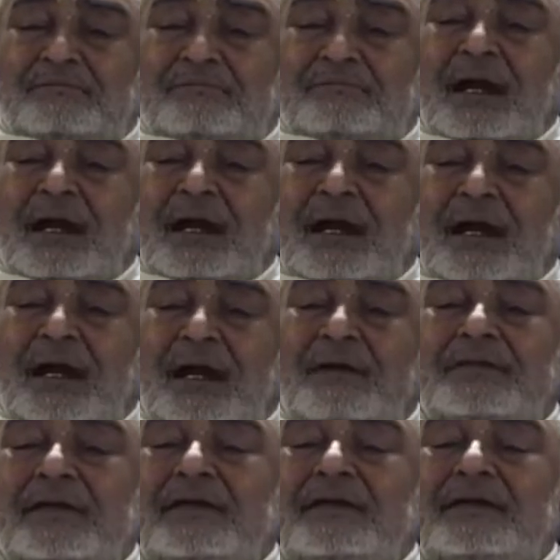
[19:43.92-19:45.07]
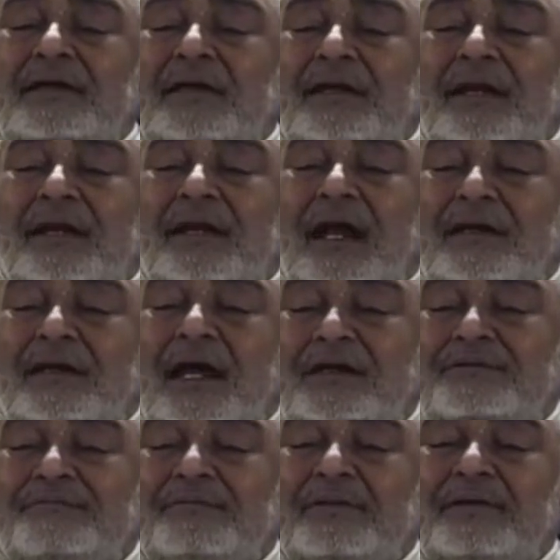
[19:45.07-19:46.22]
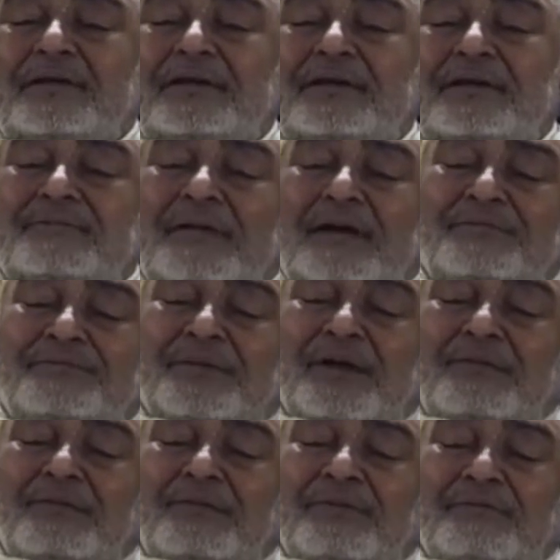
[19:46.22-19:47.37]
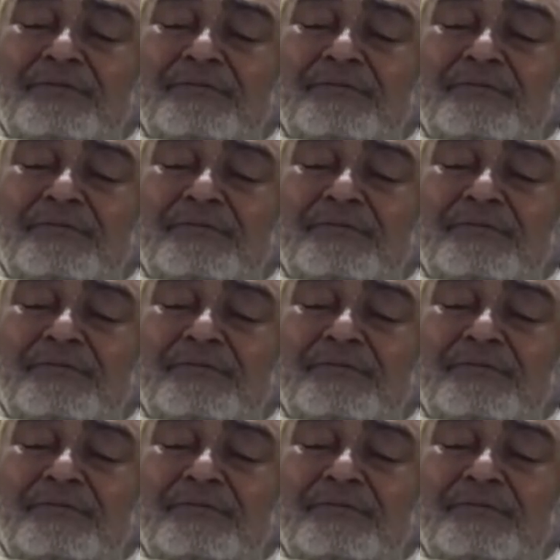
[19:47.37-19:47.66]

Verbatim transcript: My material attachment is my problem.